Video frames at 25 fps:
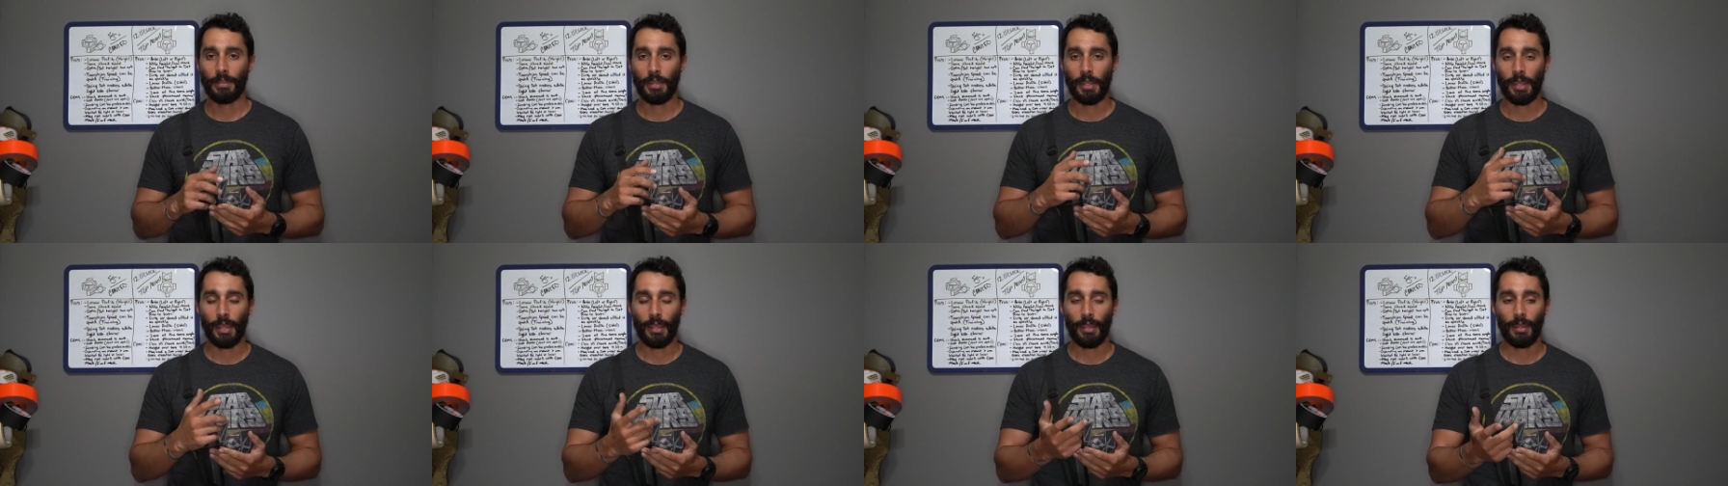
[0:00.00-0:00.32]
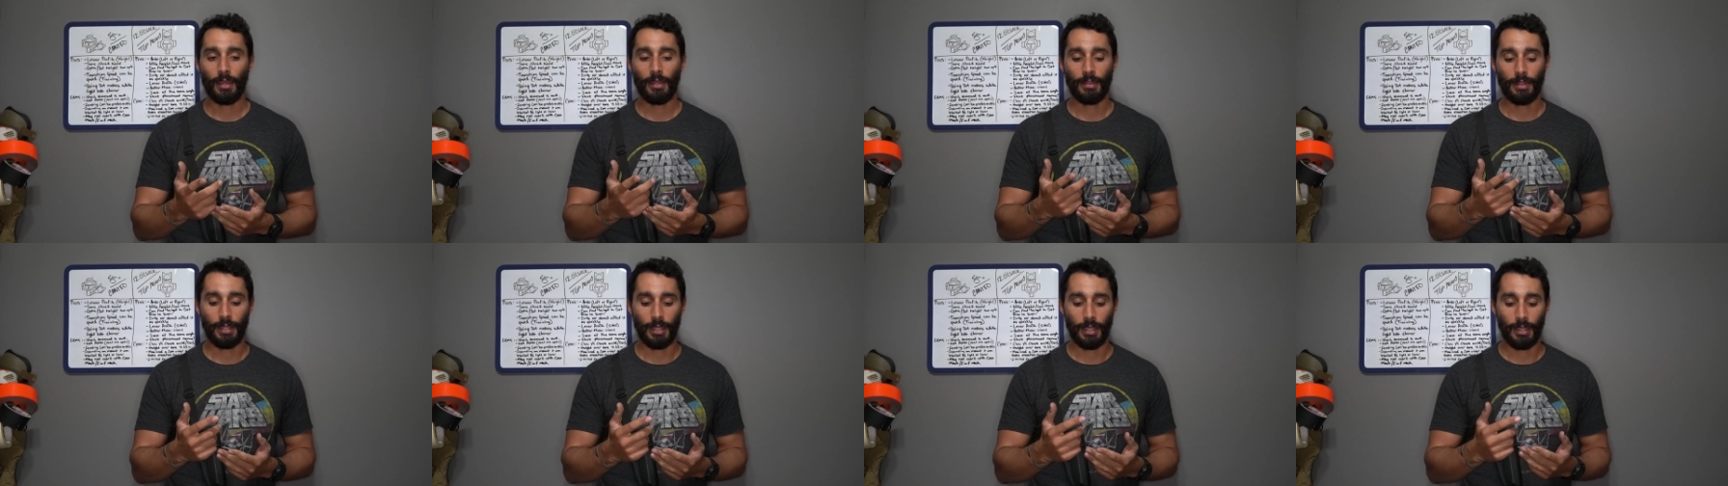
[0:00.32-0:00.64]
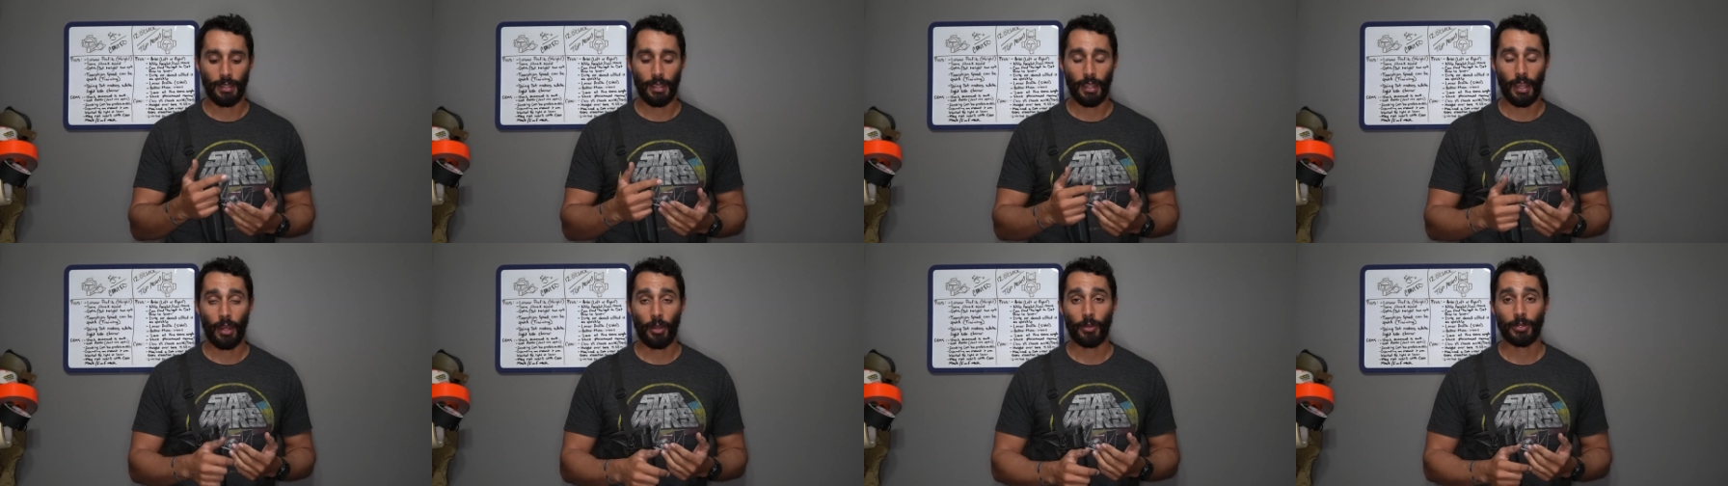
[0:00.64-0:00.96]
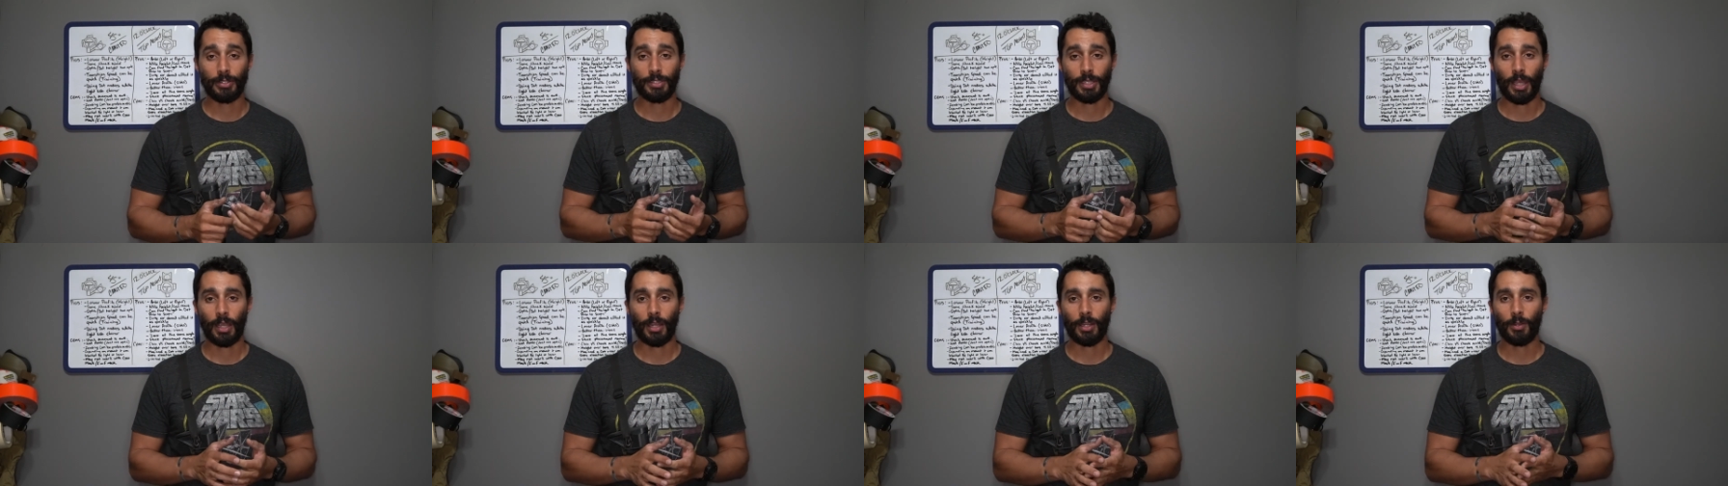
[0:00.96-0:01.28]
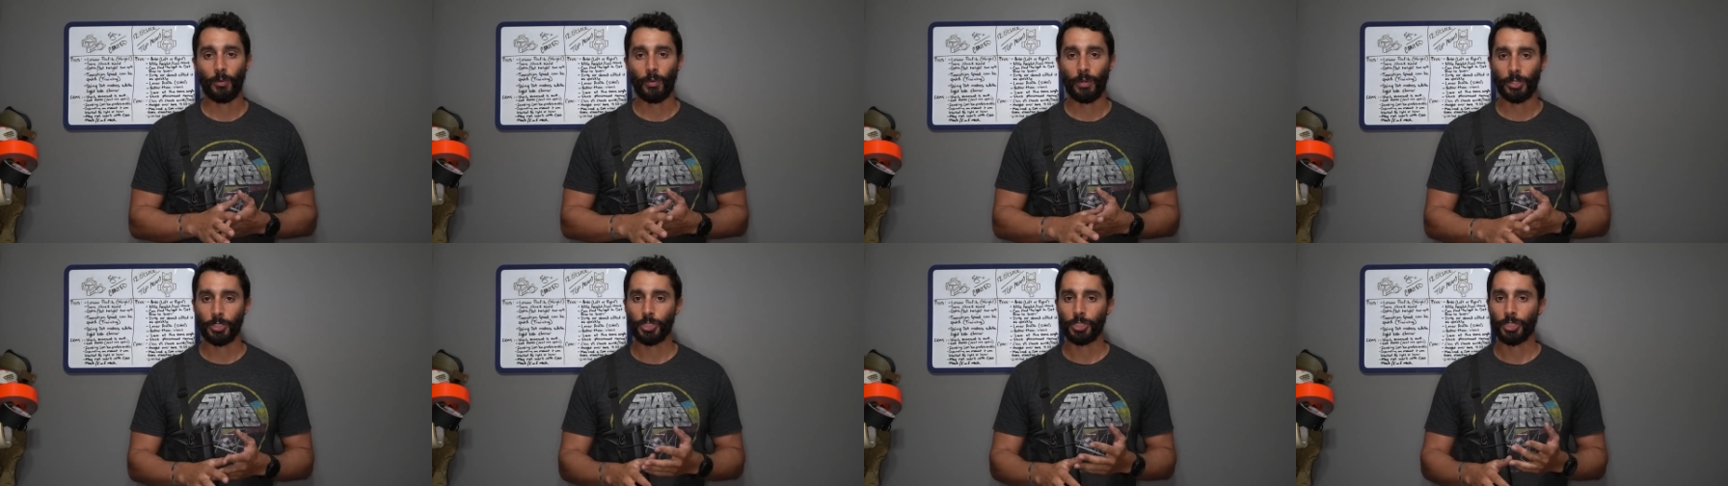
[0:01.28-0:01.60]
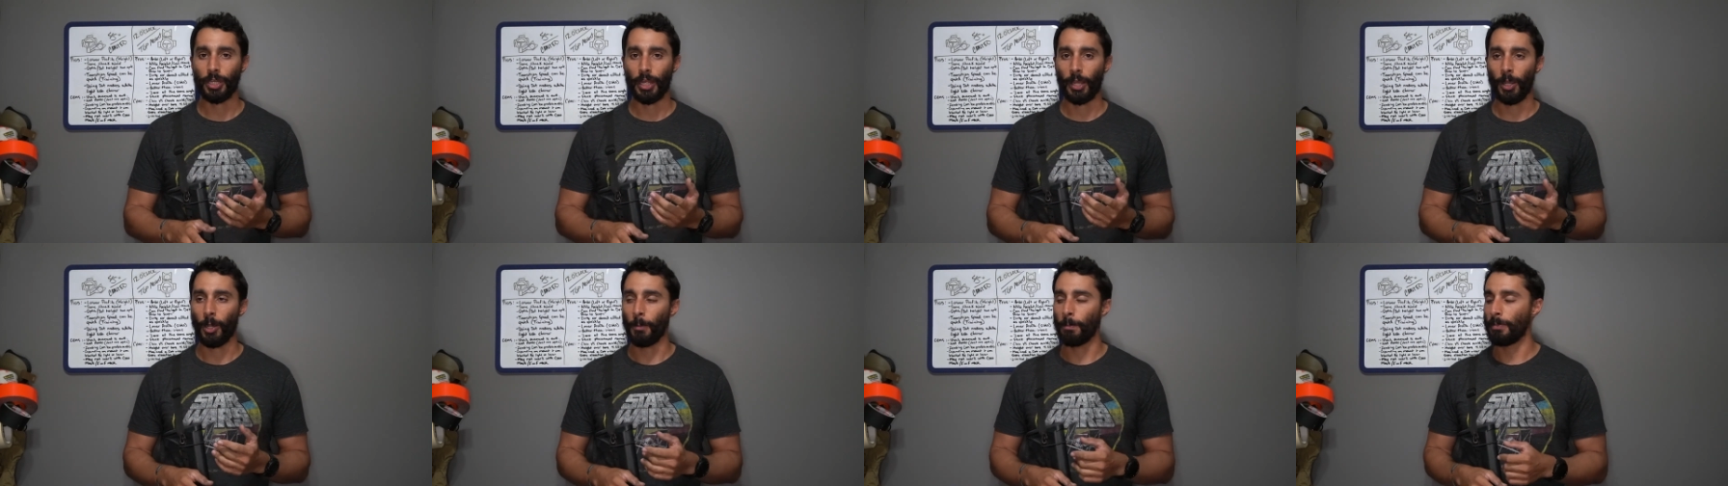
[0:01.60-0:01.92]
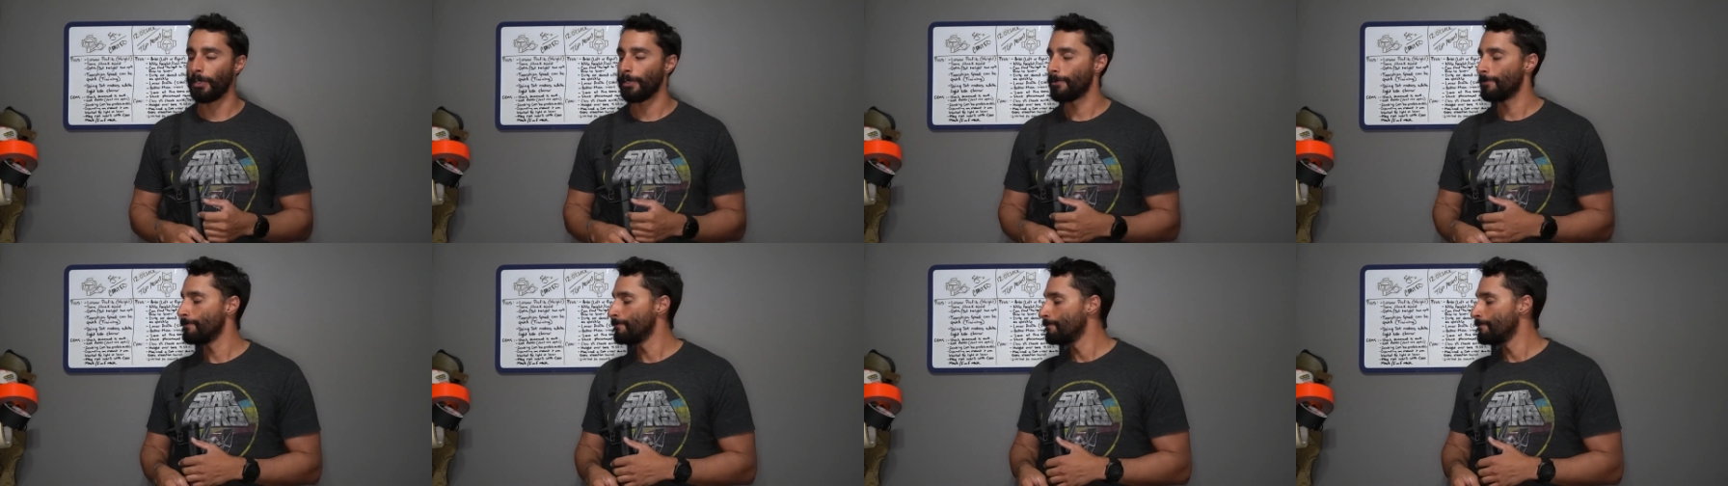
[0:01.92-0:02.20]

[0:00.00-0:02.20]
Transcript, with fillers: The Arisaka one should help.